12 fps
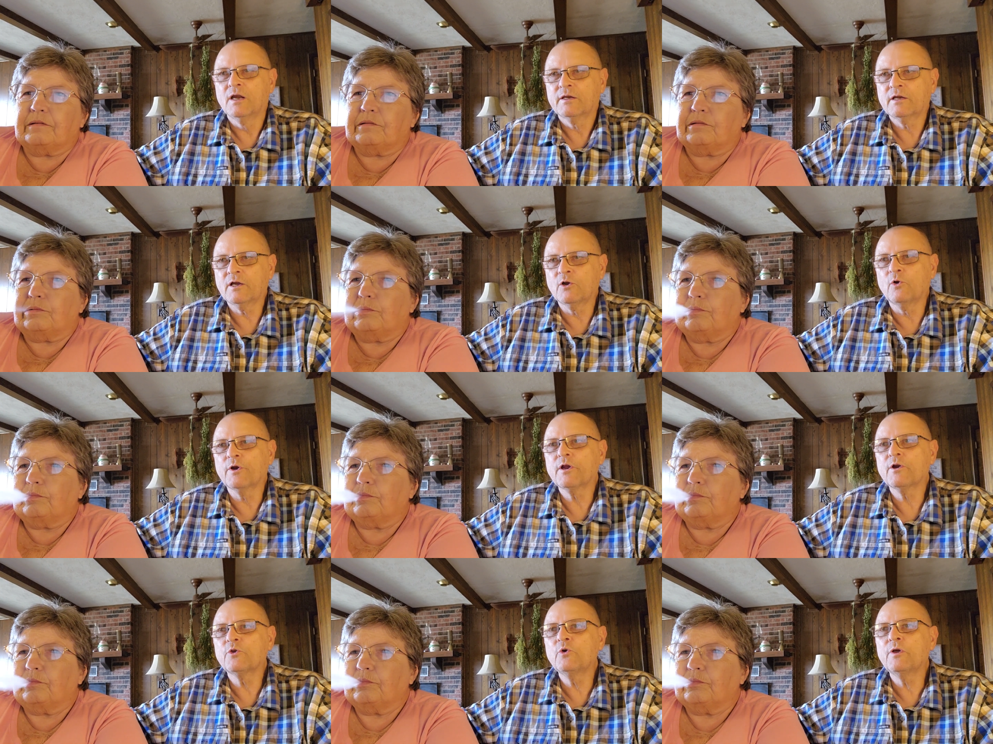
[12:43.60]
Speaker 1: Not only
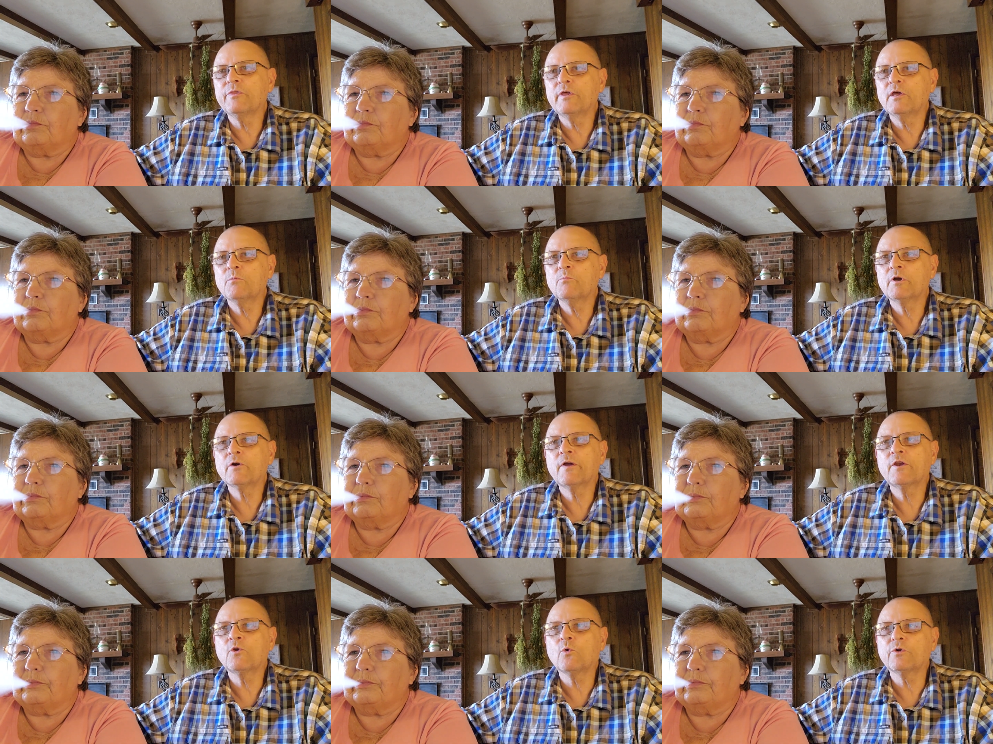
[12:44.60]
are doing them, but are
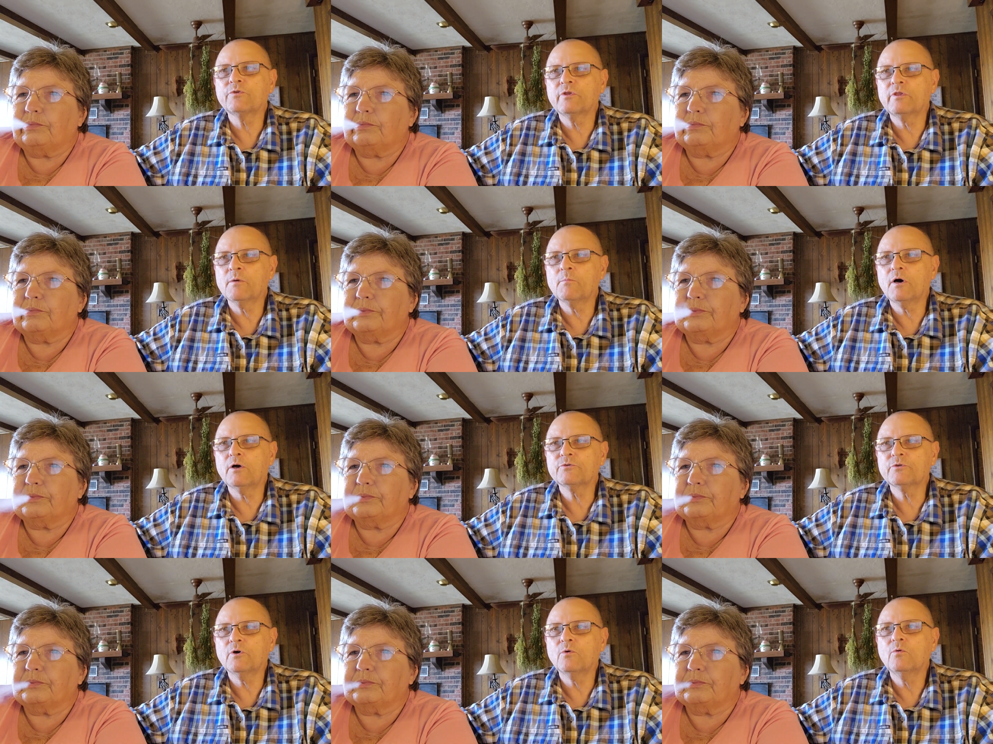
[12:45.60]
endorsing them
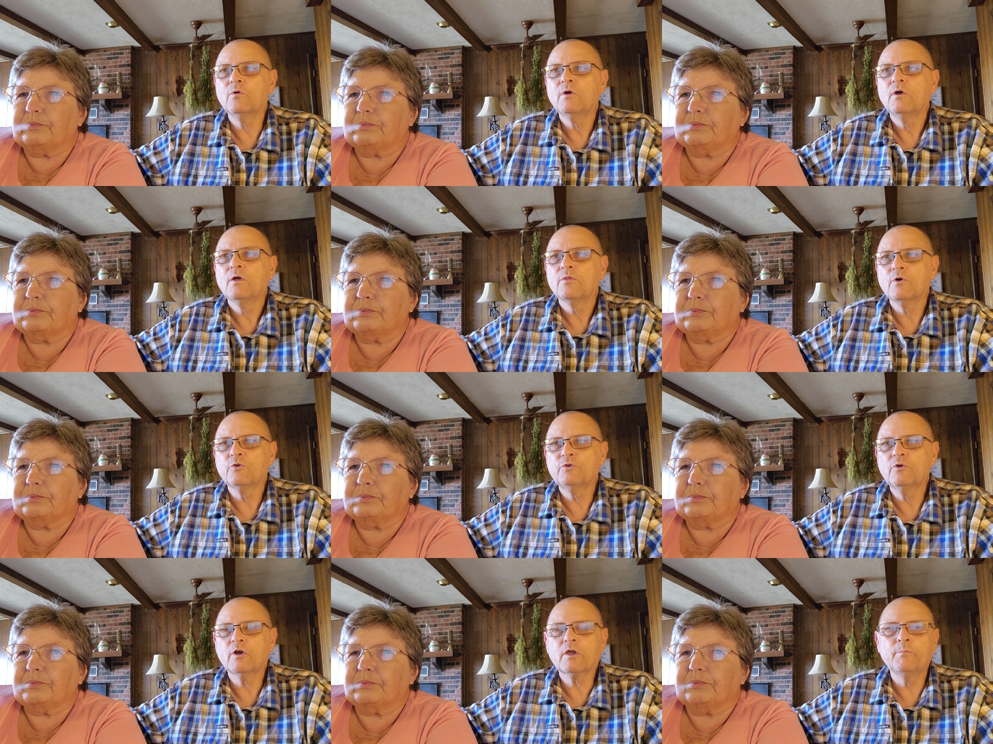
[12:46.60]
also. Those
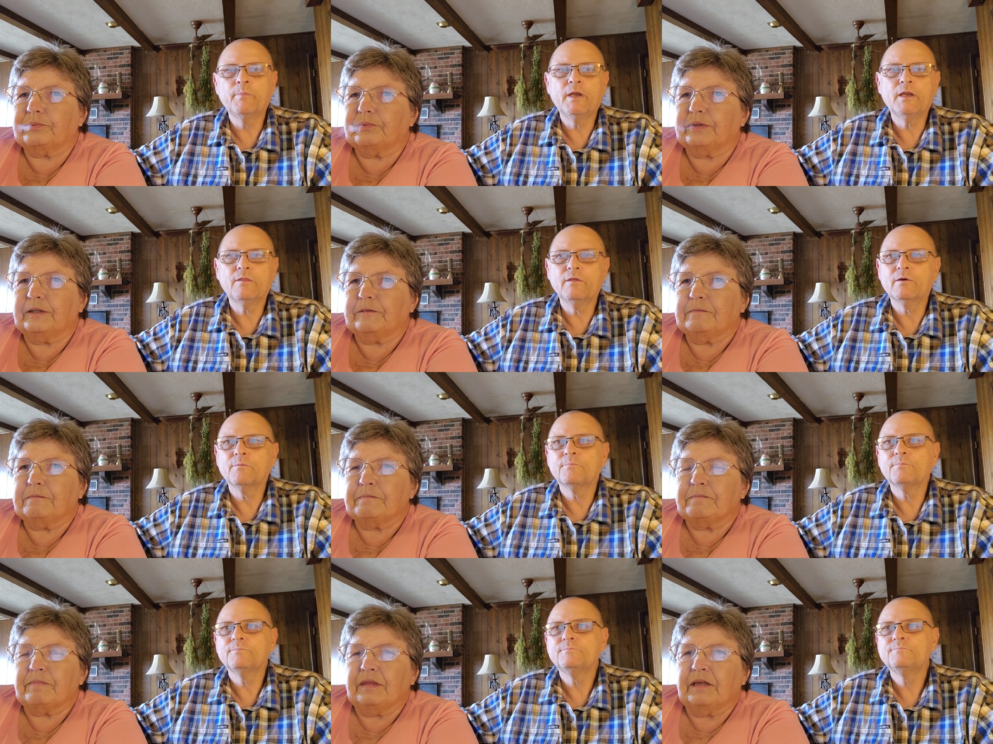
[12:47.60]
who are committing them.
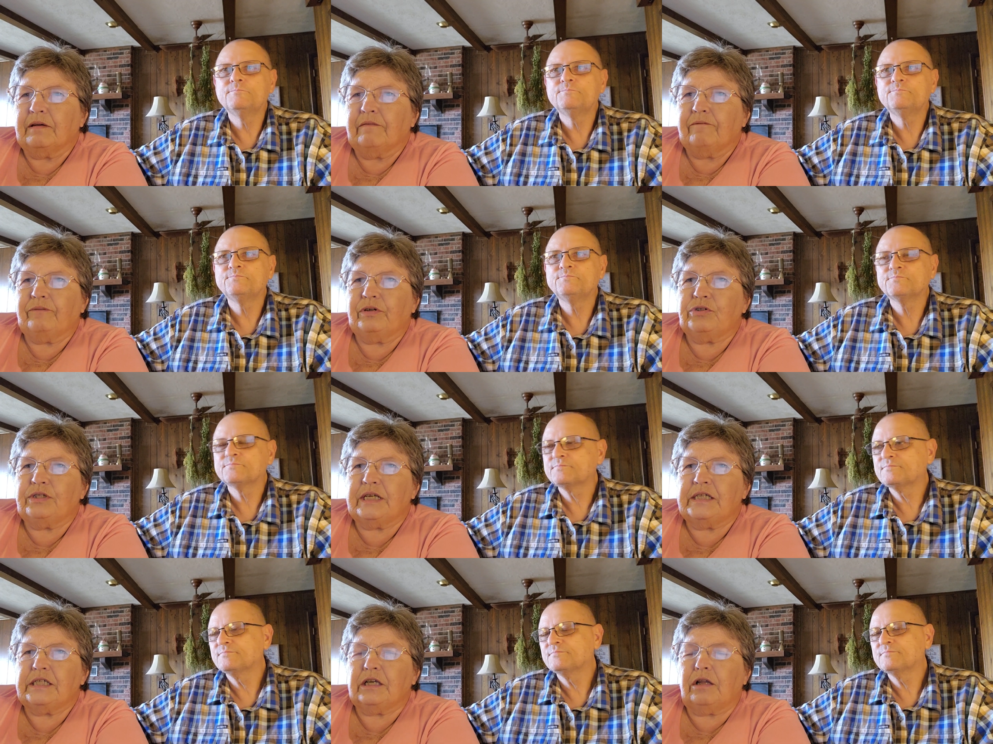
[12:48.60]
Speaker 2: First
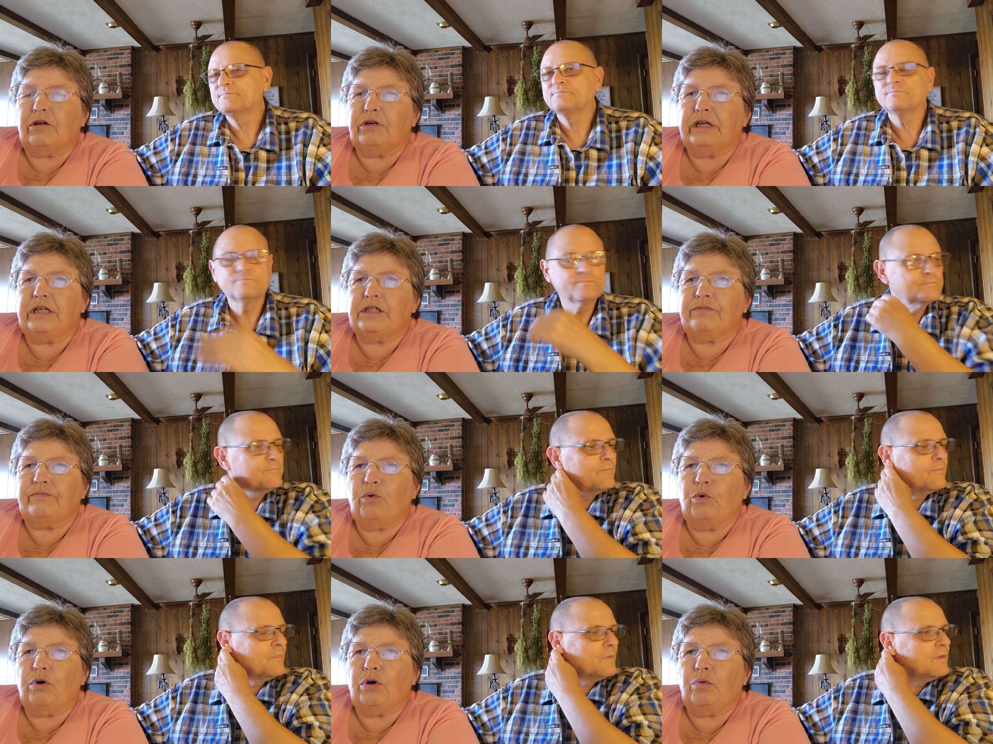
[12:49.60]
Thessalonians
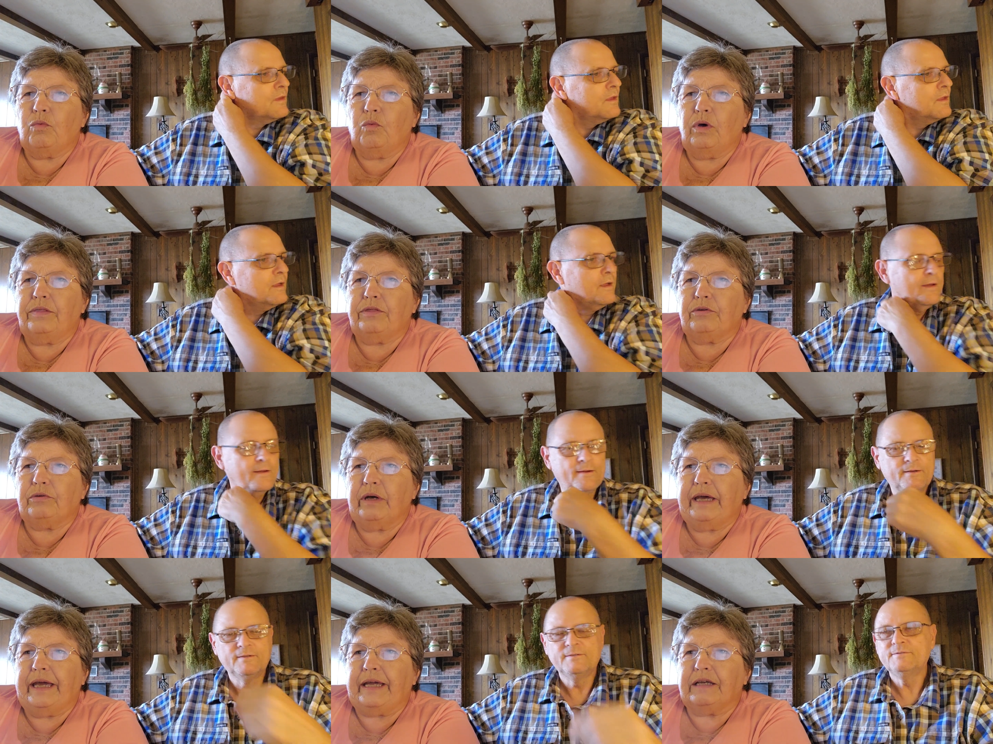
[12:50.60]
four one through
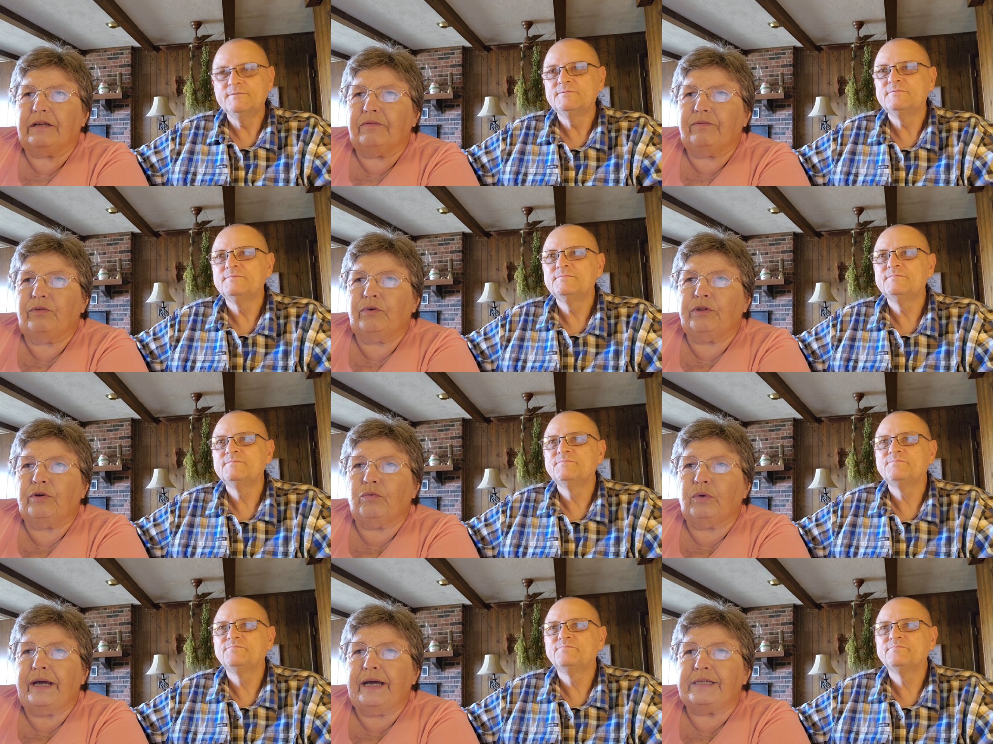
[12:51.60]
eight. For the
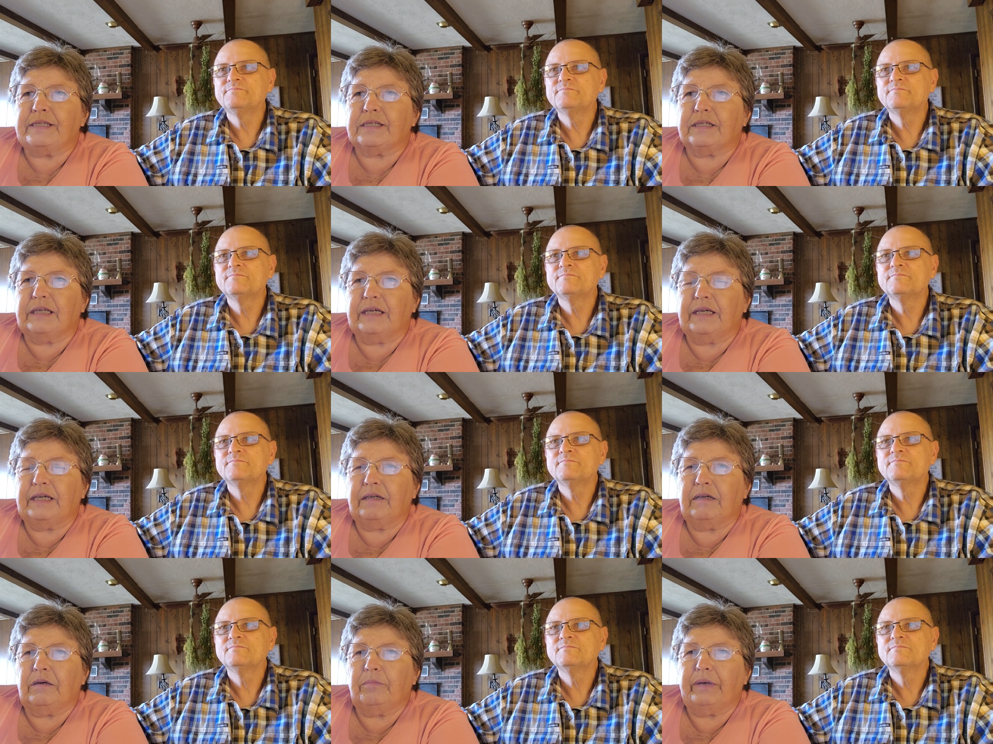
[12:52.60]
rest, then,
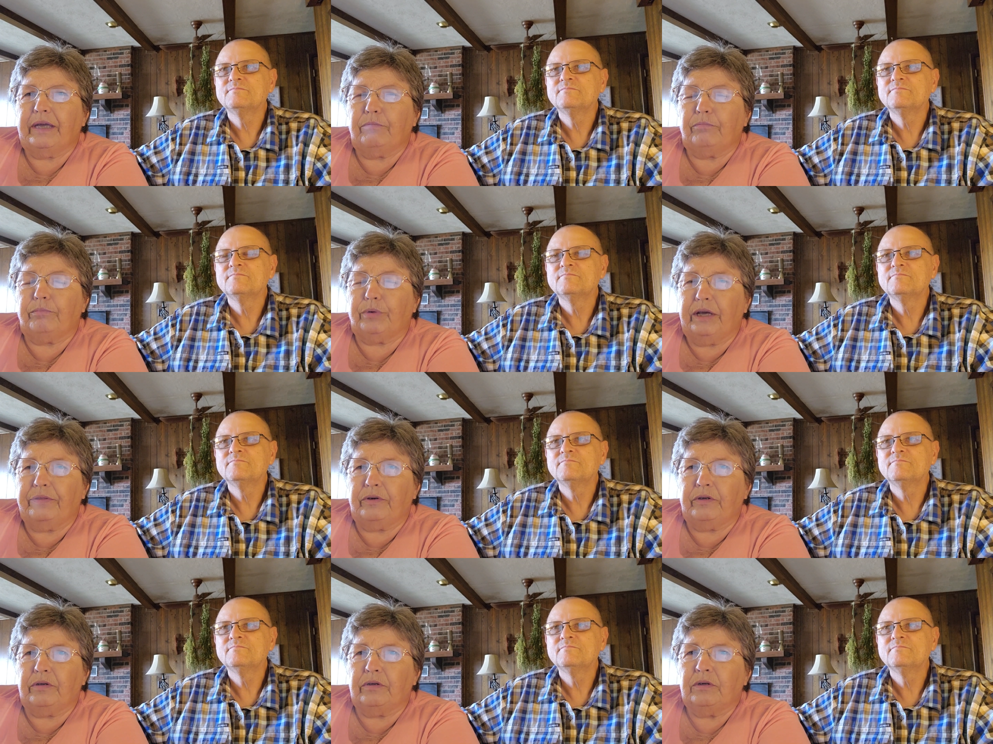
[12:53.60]

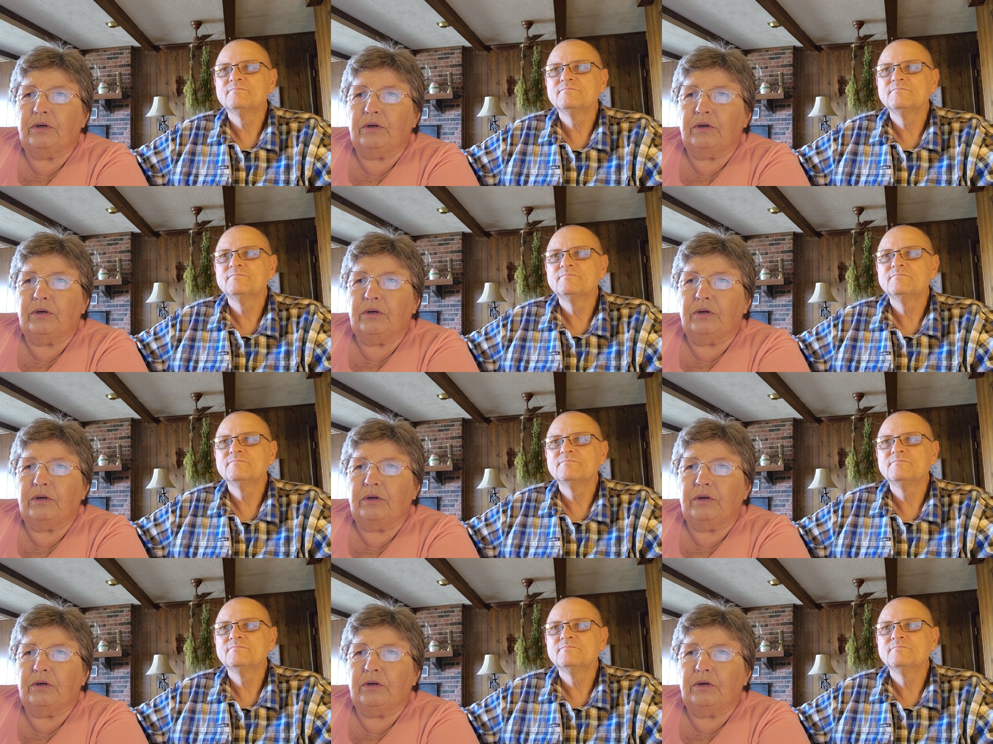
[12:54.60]
brethren